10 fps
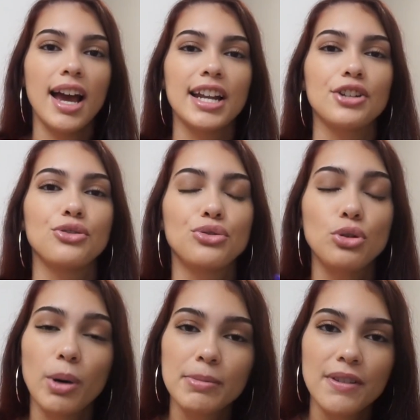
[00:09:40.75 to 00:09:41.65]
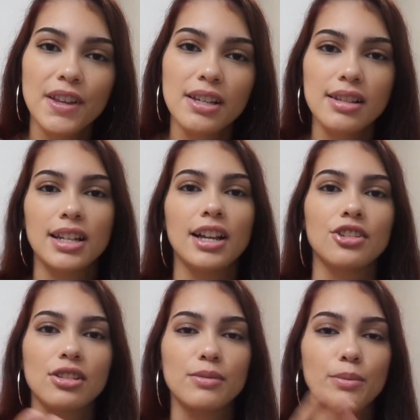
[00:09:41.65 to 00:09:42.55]
and I do 2 pumps of this, and I
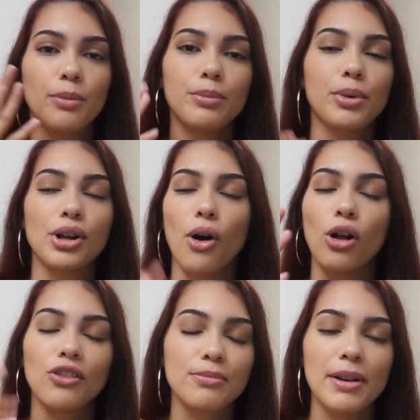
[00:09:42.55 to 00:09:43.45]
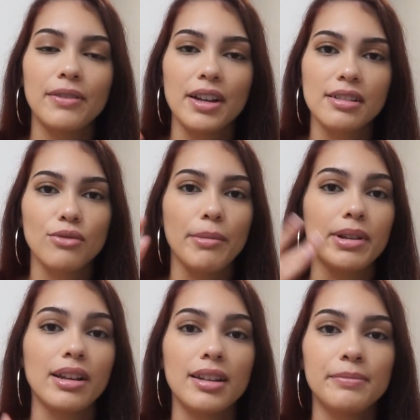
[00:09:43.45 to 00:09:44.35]
just put it all over my face, rub
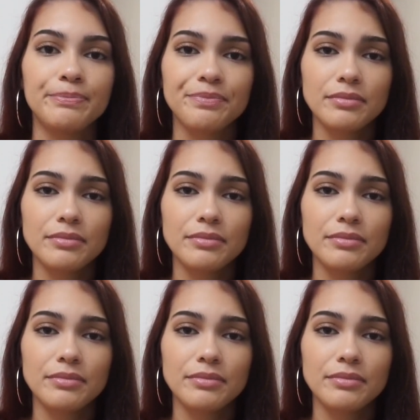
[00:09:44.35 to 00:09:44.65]
it in.